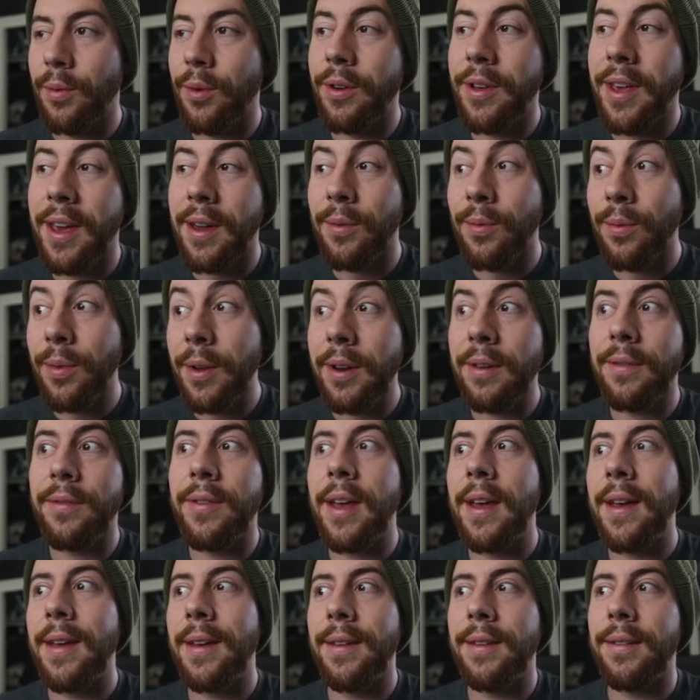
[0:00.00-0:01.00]
will get rid of
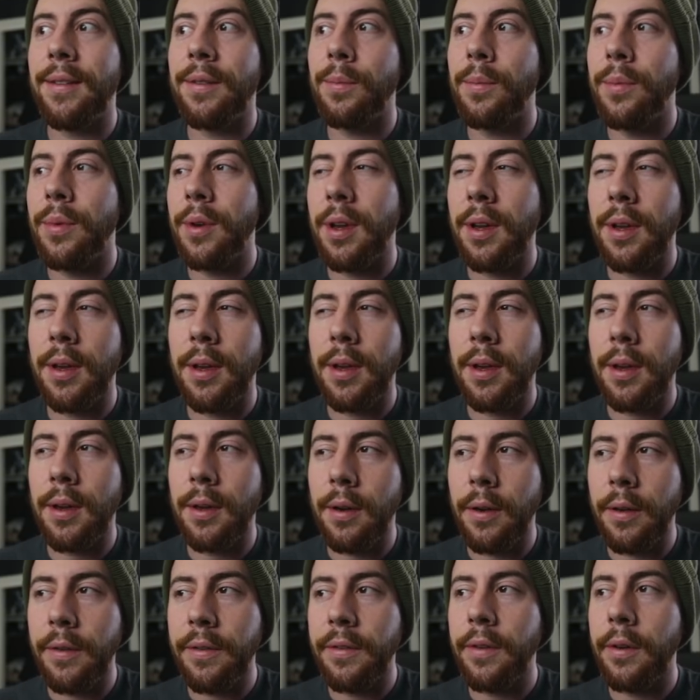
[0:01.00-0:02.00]
haze, but it
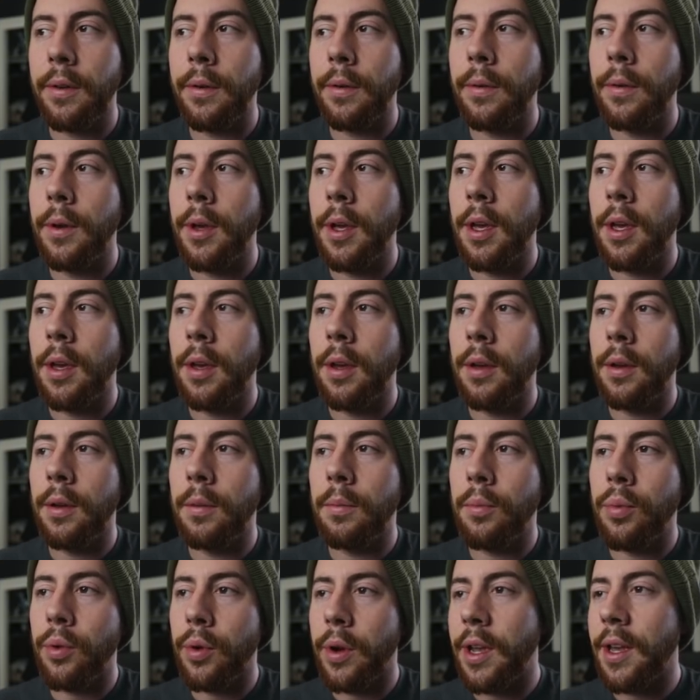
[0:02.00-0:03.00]
can also
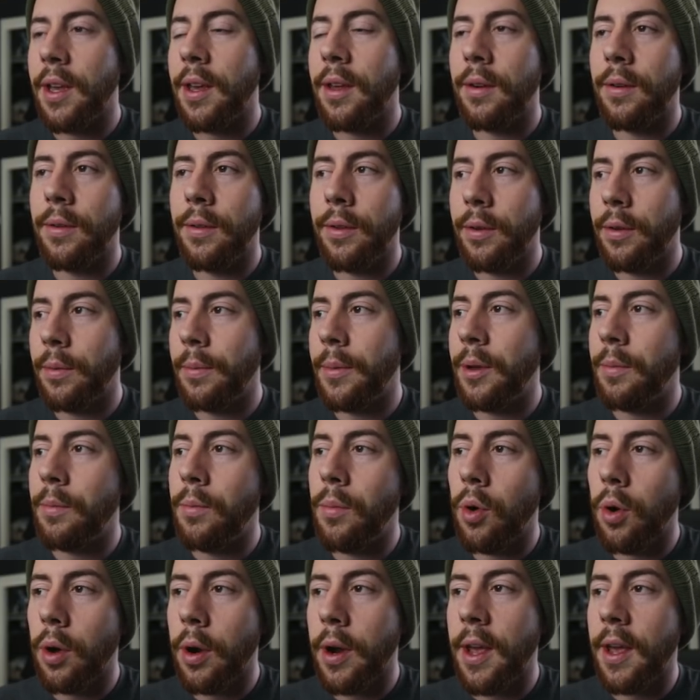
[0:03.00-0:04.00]
bring in a little bit
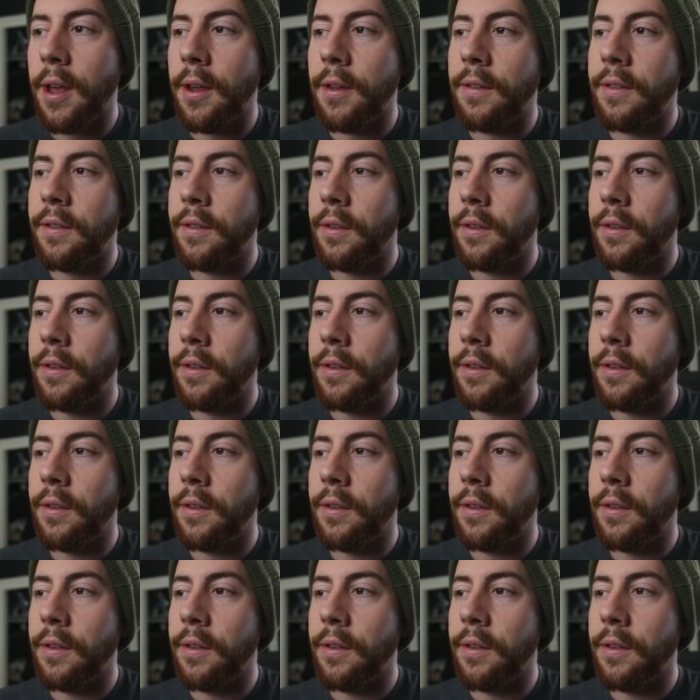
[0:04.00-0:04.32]
more haze.